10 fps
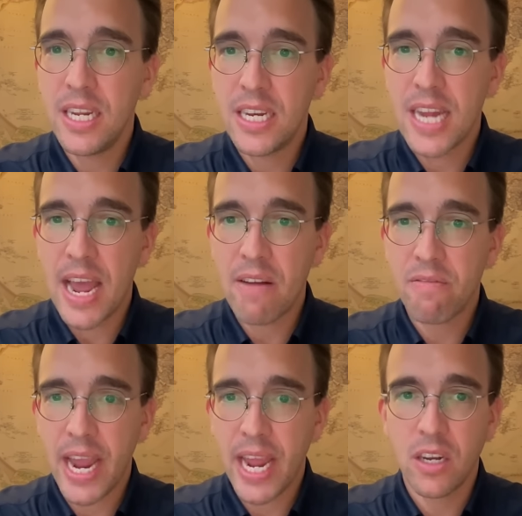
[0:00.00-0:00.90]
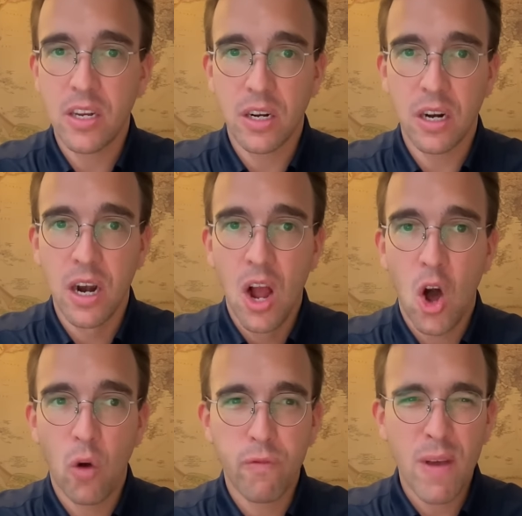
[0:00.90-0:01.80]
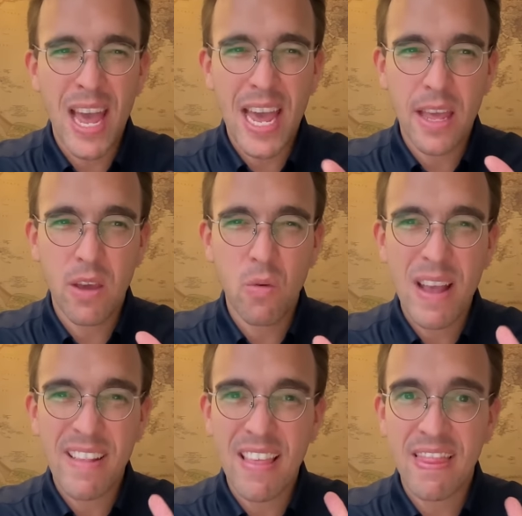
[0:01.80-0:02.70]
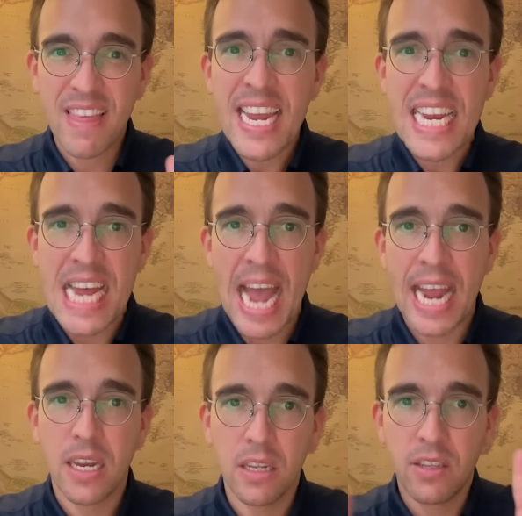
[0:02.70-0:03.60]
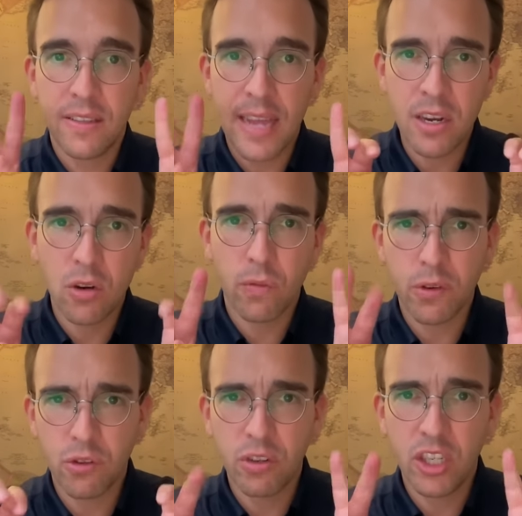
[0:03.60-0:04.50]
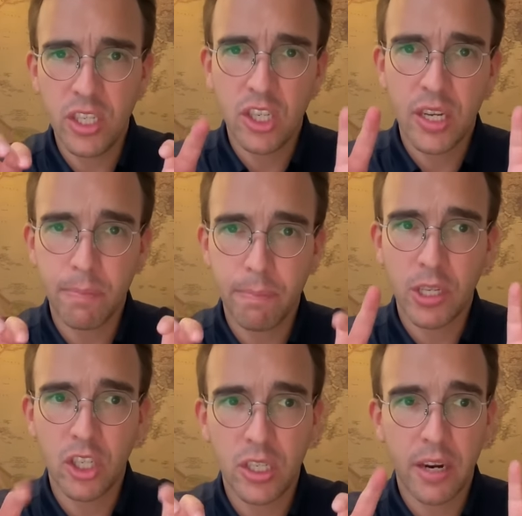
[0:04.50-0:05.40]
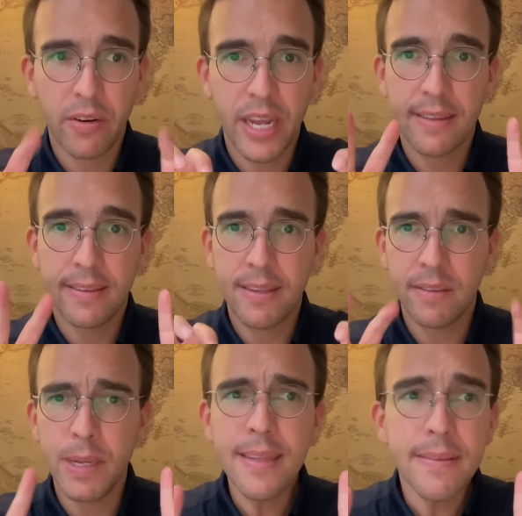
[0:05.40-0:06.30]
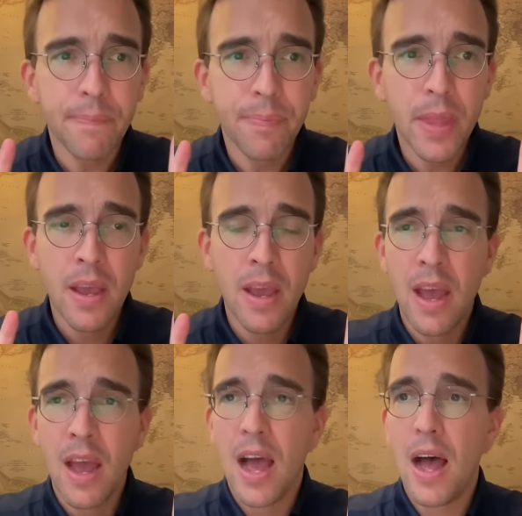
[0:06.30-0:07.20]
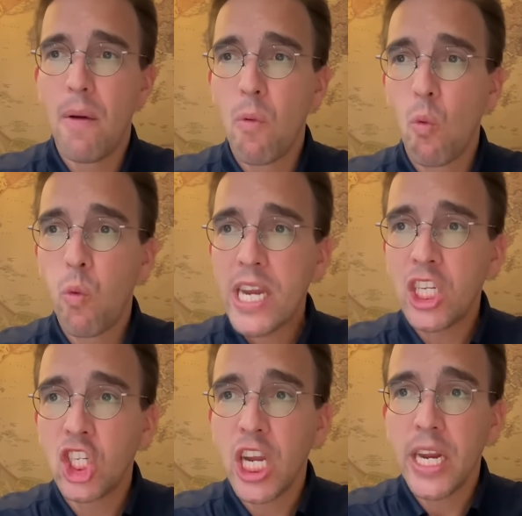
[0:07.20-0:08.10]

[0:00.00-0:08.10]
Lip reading: director of a US think tank, the Center for Strategic and Budgetary Assessments, which in